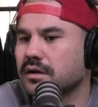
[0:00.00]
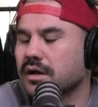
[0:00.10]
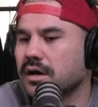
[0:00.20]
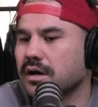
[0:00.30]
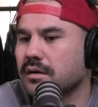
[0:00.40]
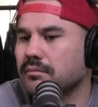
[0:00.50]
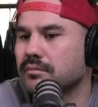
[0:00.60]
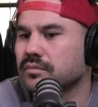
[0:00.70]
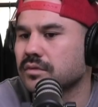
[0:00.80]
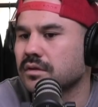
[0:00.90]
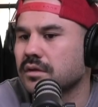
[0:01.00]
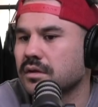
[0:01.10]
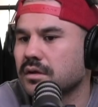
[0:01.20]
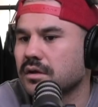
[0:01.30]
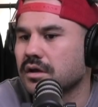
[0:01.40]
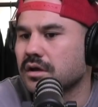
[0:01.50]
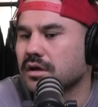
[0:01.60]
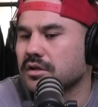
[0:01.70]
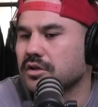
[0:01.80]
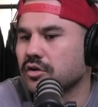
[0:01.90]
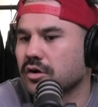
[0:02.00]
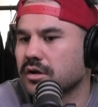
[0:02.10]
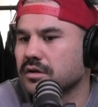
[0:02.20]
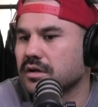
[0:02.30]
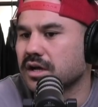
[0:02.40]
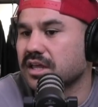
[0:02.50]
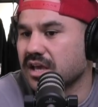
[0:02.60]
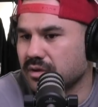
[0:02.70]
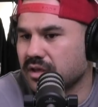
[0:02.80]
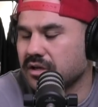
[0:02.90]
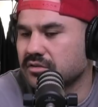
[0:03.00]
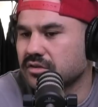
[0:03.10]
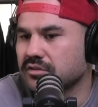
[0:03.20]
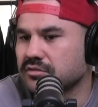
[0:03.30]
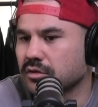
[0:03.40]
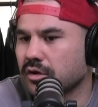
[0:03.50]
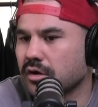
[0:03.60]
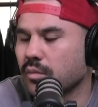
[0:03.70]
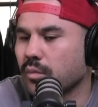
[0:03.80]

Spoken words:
You got Cam McInnes goes to lock.